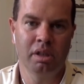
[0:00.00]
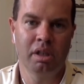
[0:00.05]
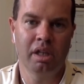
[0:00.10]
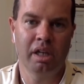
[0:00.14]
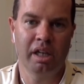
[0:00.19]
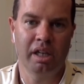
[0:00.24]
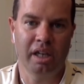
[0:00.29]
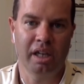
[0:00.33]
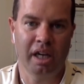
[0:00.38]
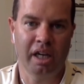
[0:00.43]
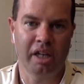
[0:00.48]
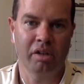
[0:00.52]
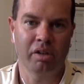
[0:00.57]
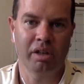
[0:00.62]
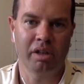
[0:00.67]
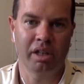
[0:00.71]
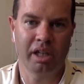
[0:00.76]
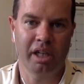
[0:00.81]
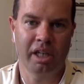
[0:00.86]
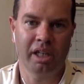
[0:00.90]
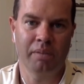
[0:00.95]
and
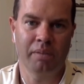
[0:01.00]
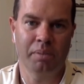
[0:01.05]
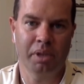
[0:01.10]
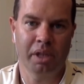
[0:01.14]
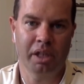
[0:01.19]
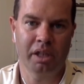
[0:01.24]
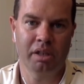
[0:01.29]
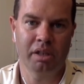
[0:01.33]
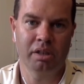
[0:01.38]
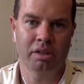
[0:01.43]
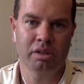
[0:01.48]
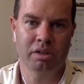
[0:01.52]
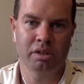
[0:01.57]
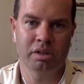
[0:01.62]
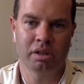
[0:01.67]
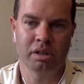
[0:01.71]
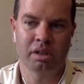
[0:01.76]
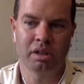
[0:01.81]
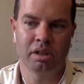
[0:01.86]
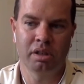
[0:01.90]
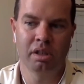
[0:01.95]
hiring A players,
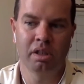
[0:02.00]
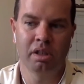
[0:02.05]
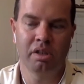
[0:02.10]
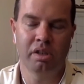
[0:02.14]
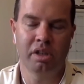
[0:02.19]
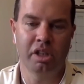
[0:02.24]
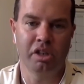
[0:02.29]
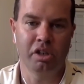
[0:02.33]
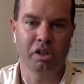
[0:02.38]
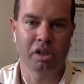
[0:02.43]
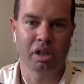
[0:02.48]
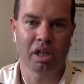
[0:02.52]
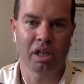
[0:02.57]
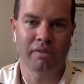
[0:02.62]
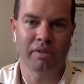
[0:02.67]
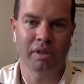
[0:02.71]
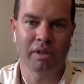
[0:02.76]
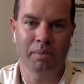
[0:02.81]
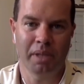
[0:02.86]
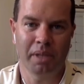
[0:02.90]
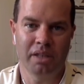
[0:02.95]
then you're gonna have
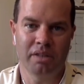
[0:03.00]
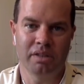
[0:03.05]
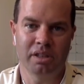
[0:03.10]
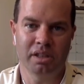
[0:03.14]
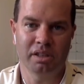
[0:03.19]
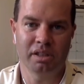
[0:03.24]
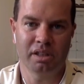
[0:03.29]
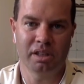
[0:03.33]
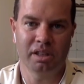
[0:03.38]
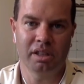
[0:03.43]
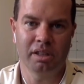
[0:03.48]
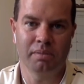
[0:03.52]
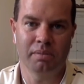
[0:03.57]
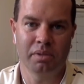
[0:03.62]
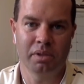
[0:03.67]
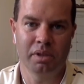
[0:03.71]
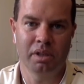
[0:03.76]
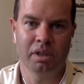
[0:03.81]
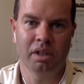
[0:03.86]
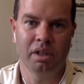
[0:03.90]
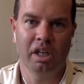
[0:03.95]
an amazing team.
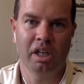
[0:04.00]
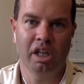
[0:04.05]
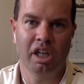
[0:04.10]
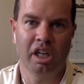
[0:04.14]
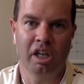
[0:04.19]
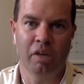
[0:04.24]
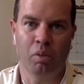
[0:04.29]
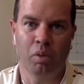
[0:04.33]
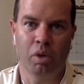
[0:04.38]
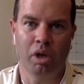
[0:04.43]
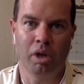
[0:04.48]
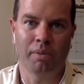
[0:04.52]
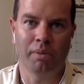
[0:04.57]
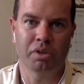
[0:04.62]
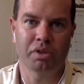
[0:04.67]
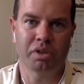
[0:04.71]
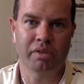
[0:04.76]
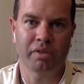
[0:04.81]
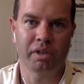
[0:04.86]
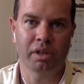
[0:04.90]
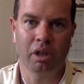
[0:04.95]
What
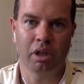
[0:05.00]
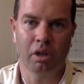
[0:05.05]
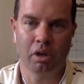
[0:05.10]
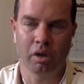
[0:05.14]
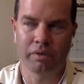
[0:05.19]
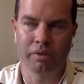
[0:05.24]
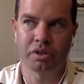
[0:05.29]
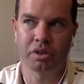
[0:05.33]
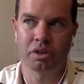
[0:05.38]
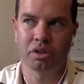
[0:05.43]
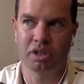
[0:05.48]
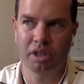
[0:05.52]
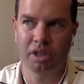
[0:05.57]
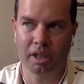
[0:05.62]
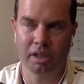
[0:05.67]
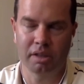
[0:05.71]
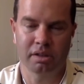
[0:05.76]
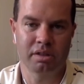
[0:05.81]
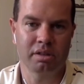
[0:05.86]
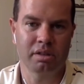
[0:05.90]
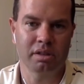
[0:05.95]
almost every loan officer
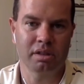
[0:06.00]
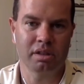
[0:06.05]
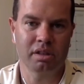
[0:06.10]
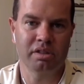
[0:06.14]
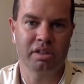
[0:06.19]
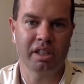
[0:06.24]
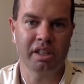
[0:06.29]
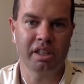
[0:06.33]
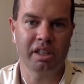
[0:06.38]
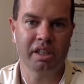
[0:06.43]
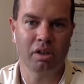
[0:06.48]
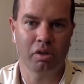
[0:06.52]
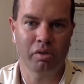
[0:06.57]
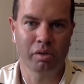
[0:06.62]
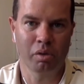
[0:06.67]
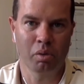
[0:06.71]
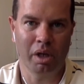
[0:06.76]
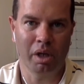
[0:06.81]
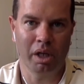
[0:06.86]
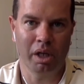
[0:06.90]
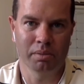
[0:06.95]
does is they get
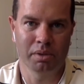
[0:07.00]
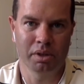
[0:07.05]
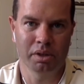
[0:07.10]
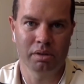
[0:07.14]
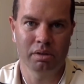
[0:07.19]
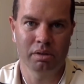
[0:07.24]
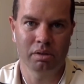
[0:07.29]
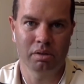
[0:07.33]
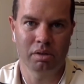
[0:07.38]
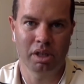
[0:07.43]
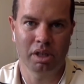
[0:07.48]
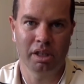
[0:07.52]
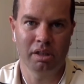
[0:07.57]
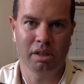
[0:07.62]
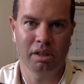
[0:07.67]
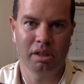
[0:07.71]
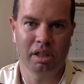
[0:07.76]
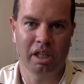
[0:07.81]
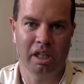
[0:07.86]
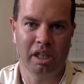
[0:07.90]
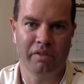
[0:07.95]
overwhelmed, right?
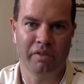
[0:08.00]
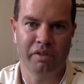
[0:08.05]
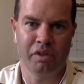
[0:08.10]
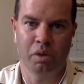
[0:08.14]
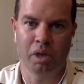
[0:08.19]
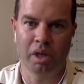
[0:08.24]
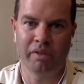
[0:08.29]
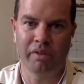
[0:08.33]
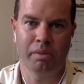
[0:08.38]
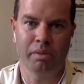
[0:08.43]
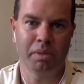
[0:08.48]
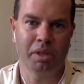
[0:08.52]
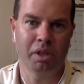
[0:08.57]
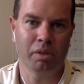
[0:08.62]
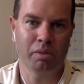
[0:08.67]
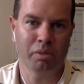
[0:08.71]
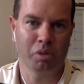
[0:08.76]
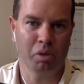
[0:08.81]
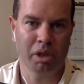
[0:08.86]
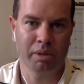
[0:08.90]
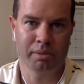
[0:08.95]
And if you haven't been
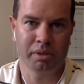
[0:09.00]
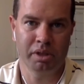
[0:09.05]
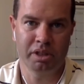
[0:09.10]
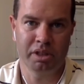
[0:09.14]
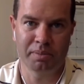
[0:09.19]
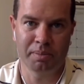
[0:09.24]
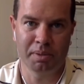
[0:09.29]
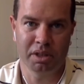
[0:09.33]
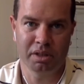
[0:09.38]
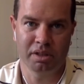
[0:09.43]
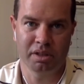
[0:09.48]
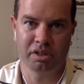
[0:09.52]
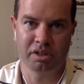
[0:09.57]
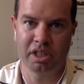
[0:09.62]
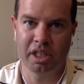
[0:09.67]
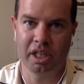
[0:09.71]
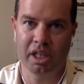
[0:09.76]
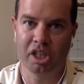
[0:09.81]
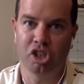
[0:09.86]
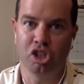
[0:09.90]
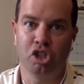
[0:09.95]
overwhelmed in this business
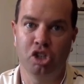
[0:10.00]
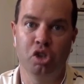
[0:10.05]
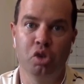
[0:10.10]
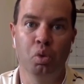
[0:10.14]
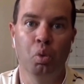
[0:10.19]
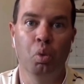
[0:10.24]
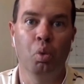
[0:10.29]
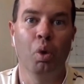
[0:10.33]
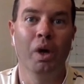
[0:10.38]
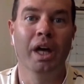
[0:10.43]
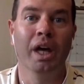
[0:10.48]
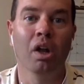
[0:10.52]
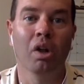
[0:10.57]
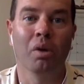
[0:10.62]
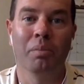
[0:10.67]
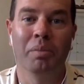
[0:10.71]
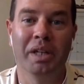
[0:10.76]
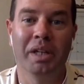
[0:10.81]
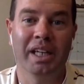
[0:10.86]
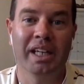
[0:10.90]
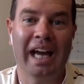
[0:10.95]
yet, you will
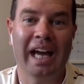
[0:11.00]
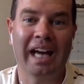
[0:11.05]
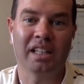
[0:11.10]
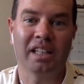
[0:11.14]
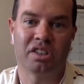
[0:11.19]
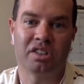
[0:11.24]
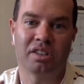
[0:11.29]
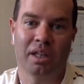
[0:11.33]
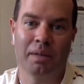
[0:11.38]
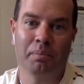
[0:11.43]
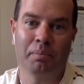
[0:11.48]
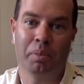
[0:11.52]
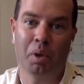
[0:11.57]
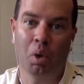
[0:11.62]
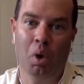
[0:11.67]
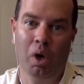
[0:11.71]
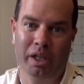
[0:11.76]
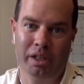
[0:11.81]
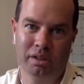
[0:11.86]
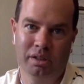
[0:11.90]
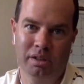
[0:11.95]
be at some
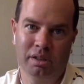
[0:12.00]
point.